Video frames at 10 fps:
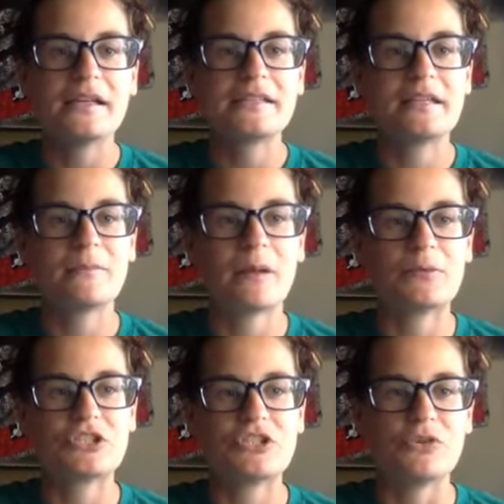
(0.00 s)
Tip number
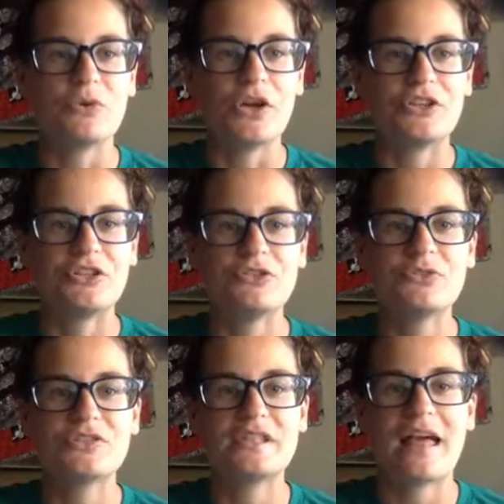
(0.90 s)
2,
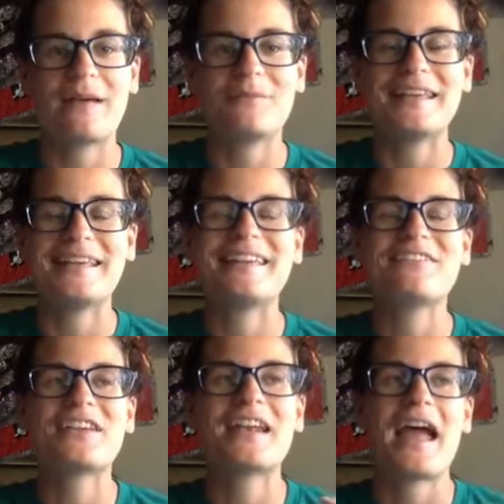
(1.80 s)
use them
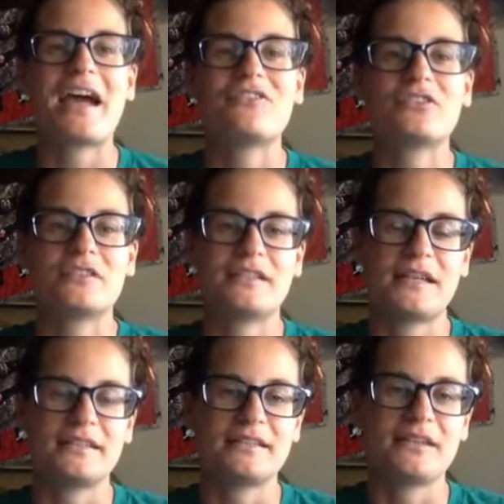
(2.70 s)
even after it's
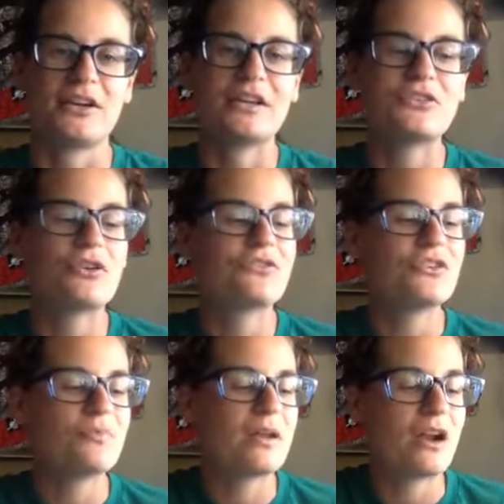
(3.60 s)
necessary. So if
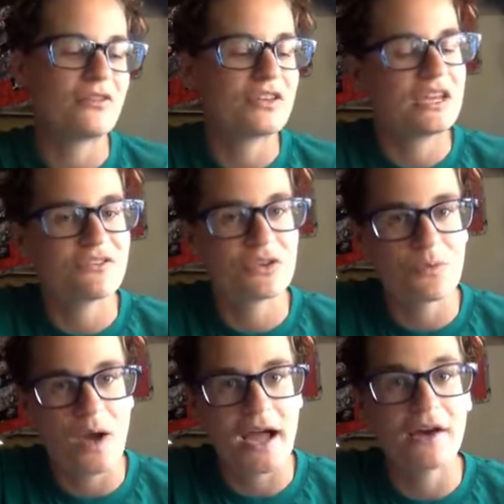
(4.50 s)
you've been RVing for a
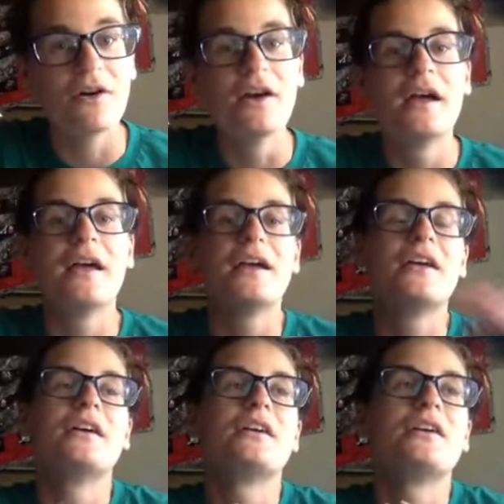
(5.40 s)
while,
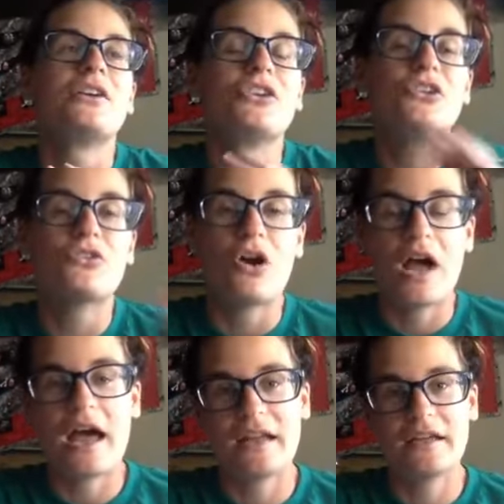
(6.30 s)
you know
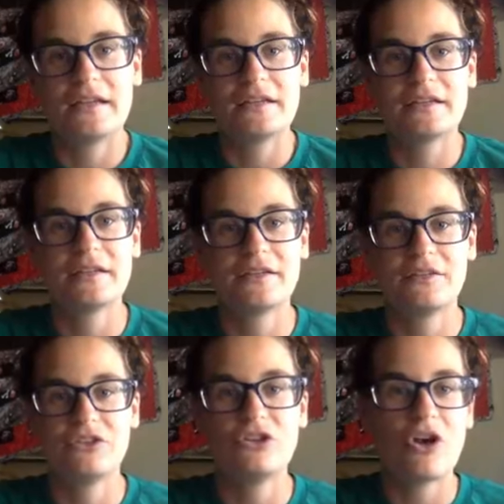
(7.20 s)
how to
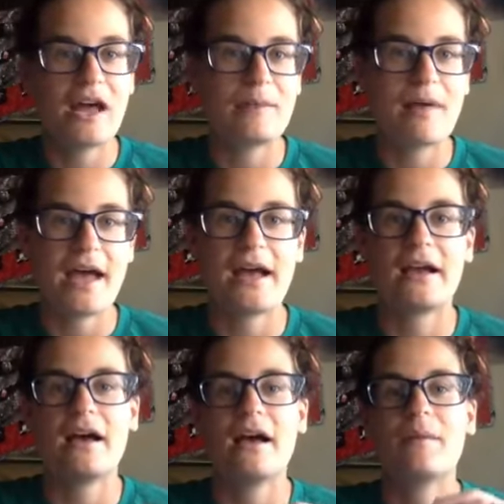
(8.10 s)
pack
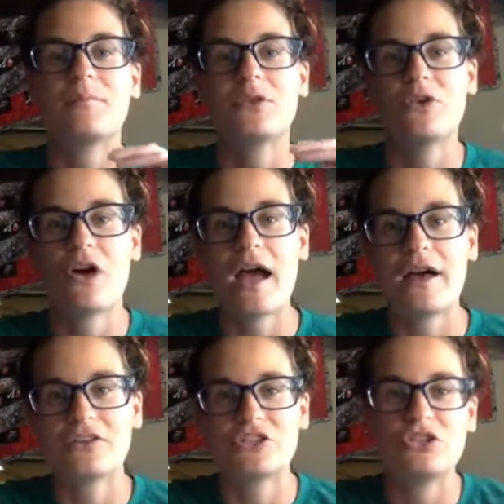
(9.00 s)
up, you know
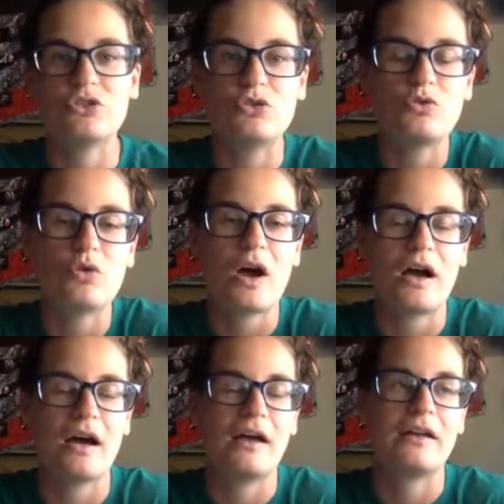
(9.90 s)
how to
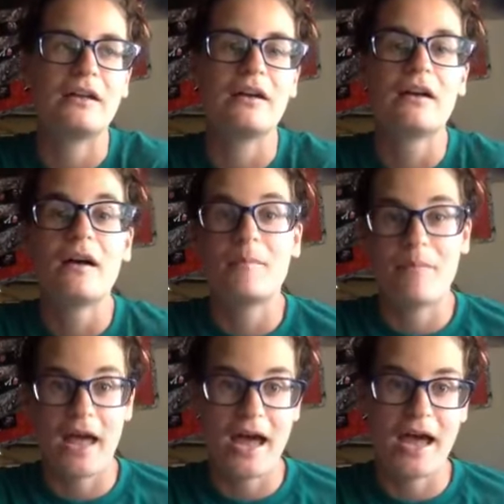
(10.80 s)

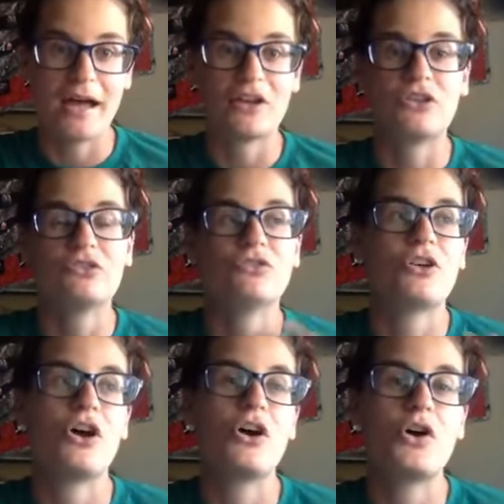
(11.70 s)
unpack, you
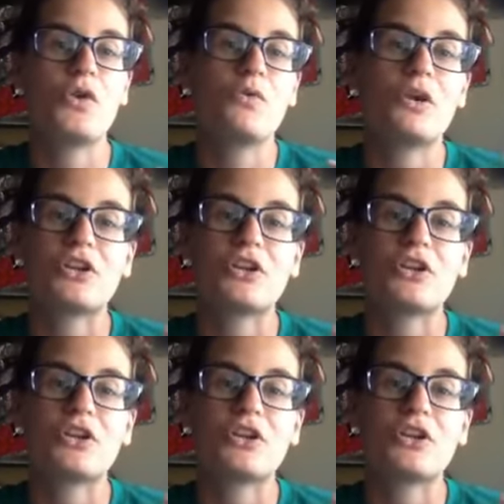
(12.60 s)
know what